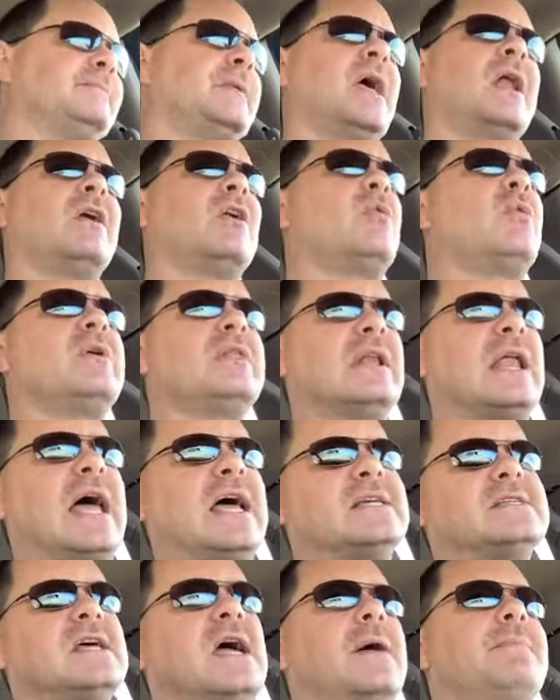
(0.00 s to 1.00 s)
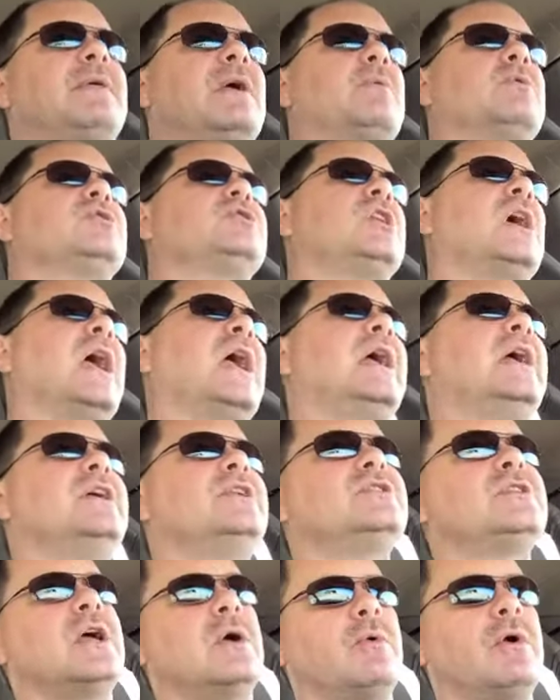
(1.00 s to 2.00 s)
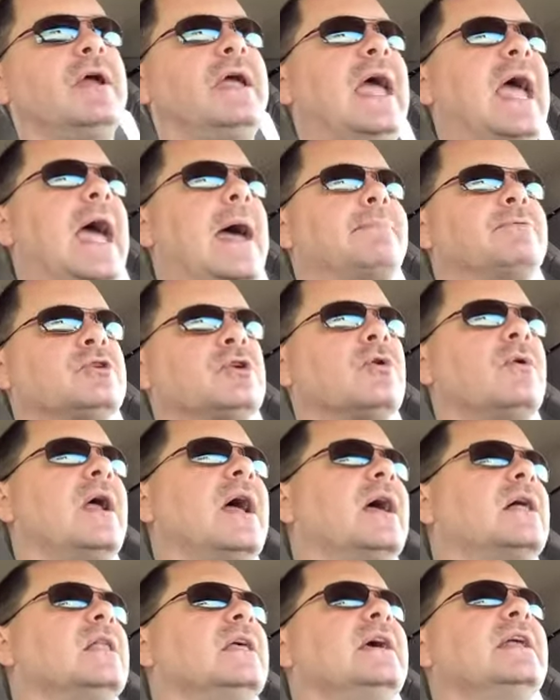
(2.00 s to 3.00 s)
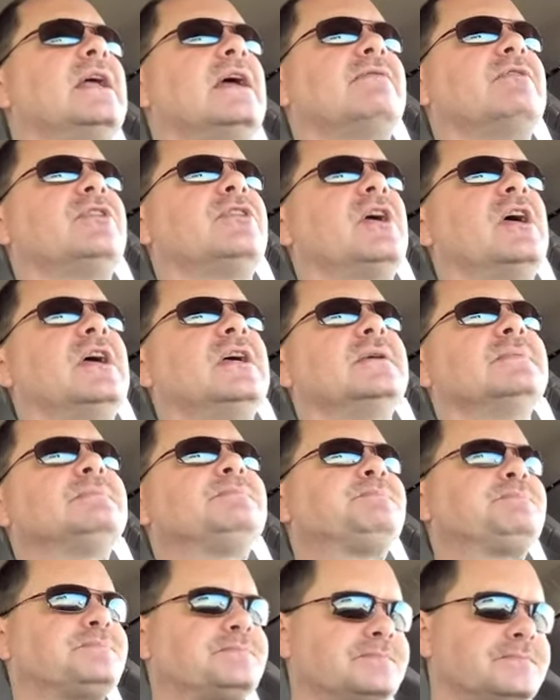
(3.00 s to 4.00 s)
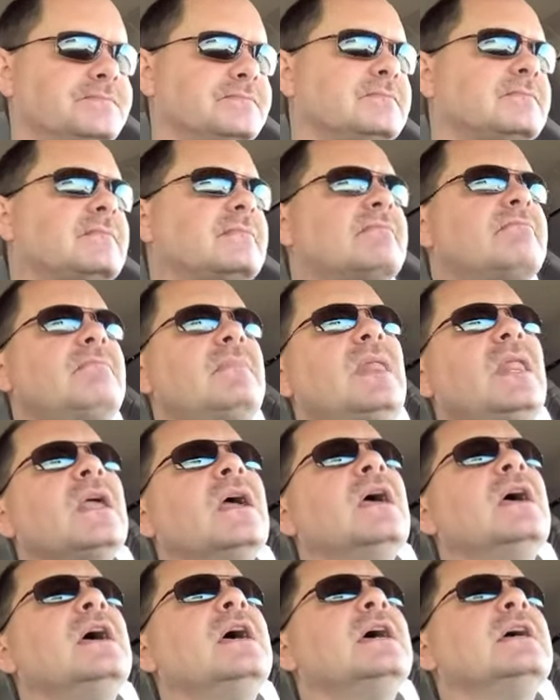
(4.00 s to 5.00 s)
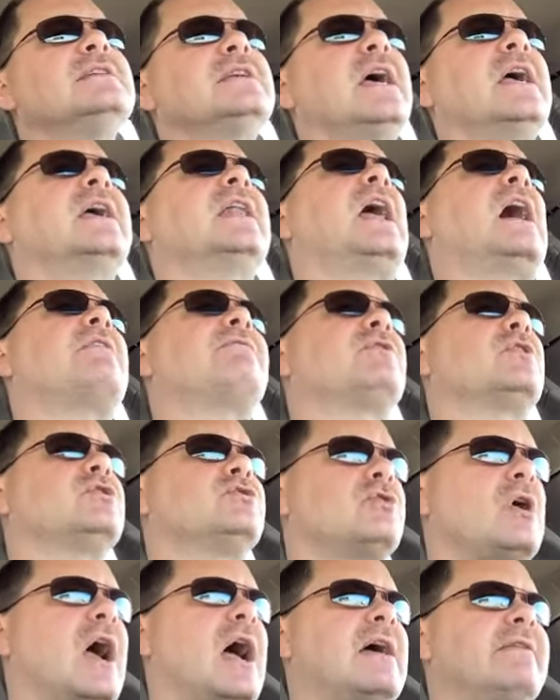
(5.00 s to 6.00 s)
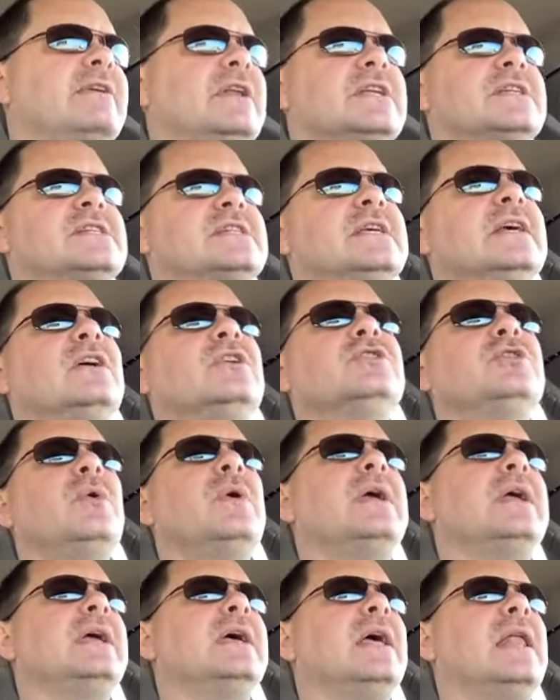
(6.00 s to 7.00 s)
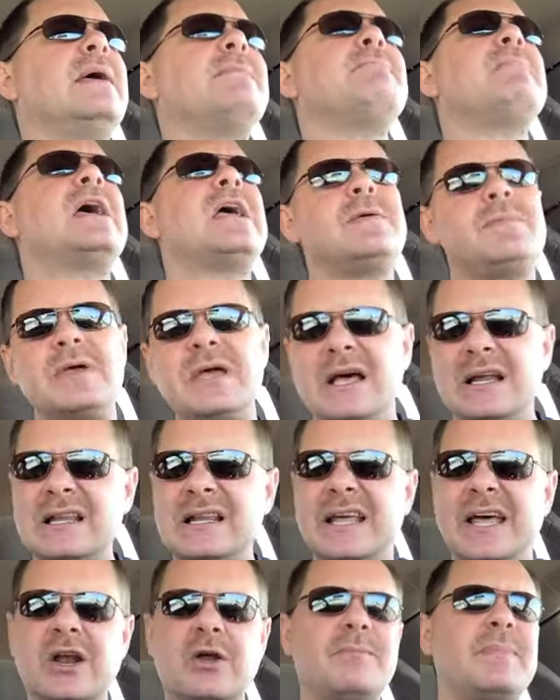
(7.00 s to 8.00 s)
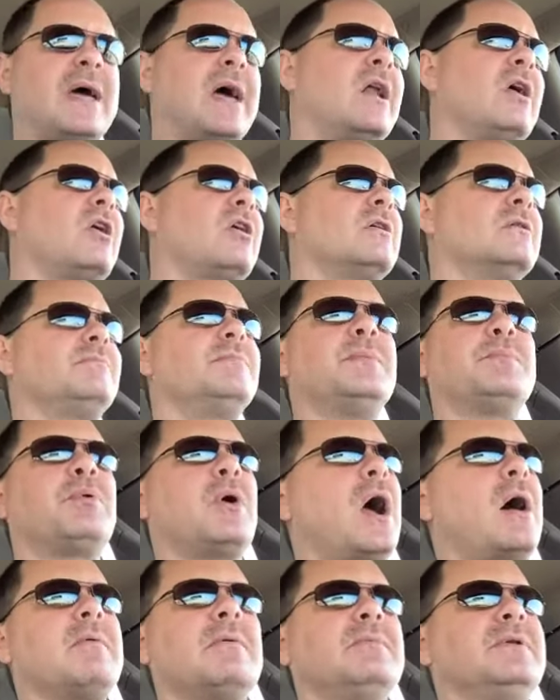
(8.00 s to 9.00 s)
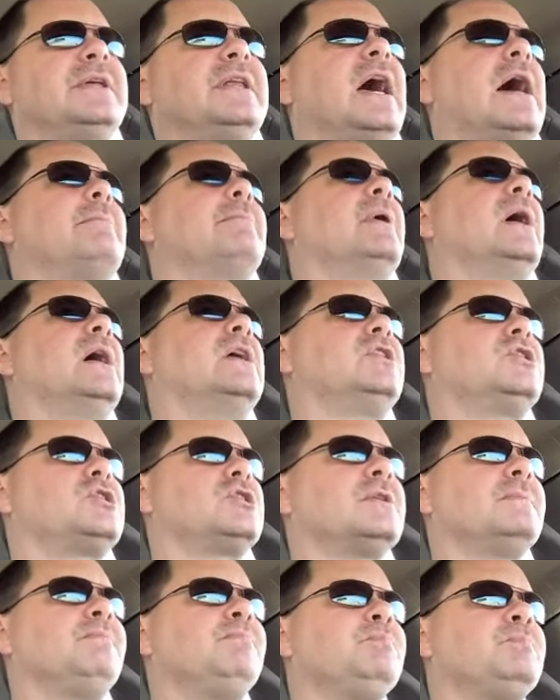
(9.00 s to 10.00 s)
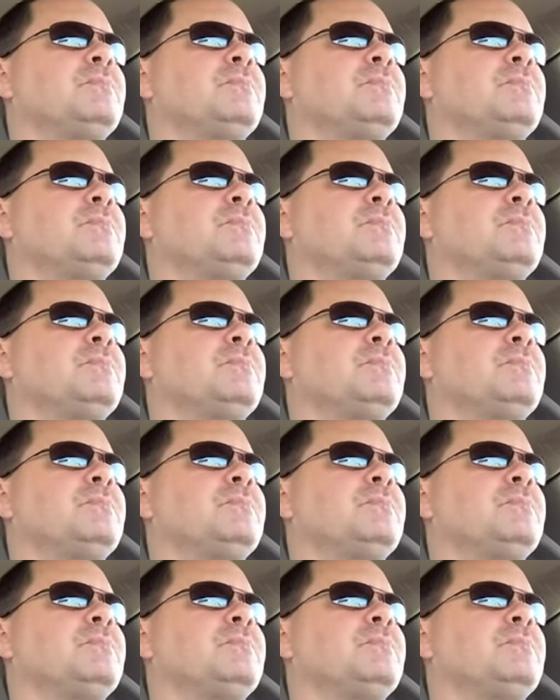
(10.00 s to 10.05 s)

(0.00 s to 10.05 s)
I don't know when the last time they were changed. They were gapped correctly and everything. Take it out for a drive, and it's still doing it. It may be a little better, but probably not much.